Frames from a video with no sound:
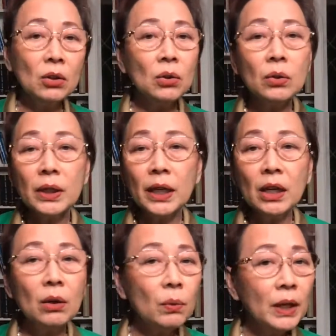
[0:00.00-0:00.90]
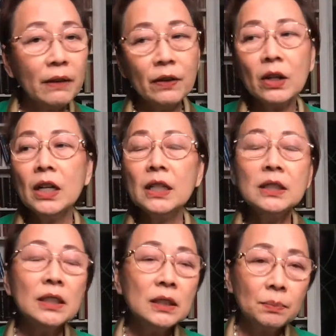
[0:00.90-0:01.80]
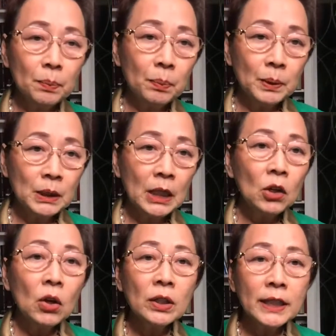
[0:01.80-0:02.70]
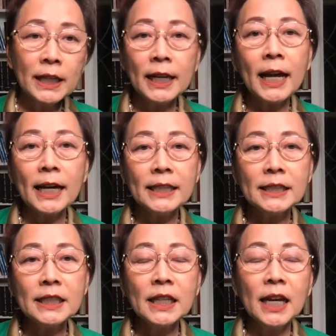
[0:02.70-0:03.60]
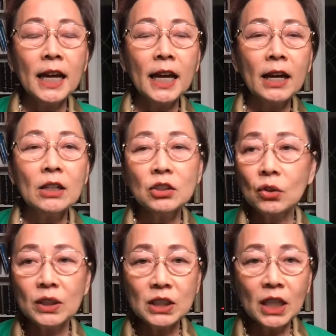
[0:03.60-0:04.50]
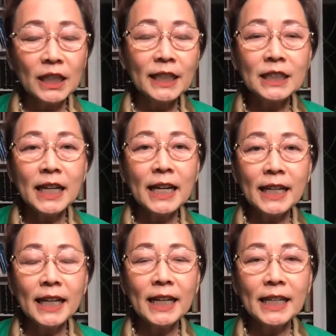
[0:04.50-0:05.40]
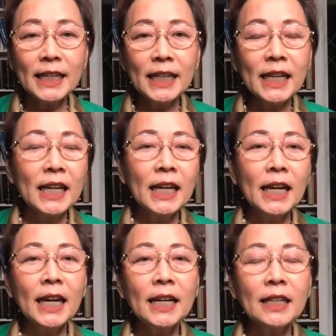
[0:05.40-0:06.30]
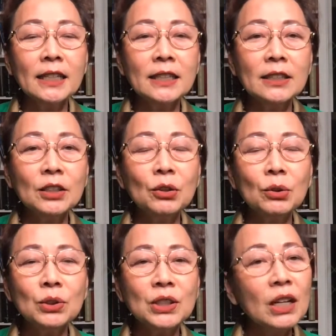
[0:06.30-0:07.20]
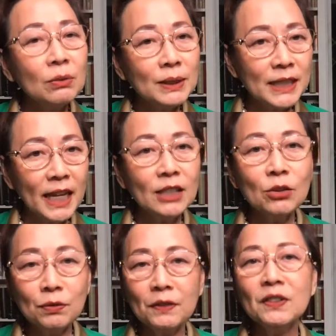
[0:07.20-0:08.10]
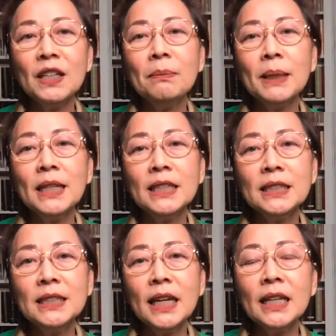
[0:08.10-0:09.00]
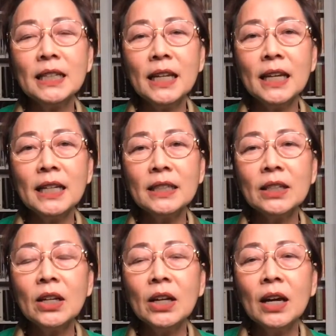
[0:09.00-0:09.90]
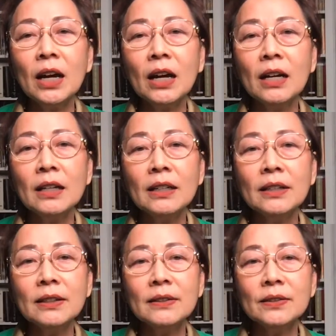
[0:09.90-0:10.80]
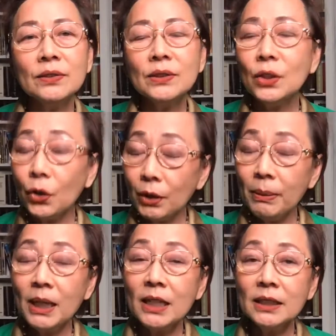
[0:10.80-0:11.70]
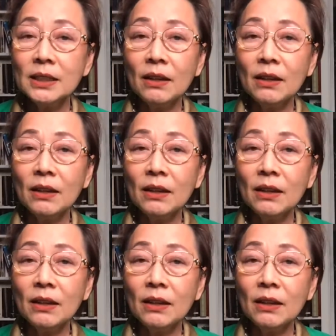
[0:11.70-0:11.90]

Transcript: cooking or whatever, just turn on that light so it's not indirectly, and you start with 10 to 15 minutes and then 30 minutes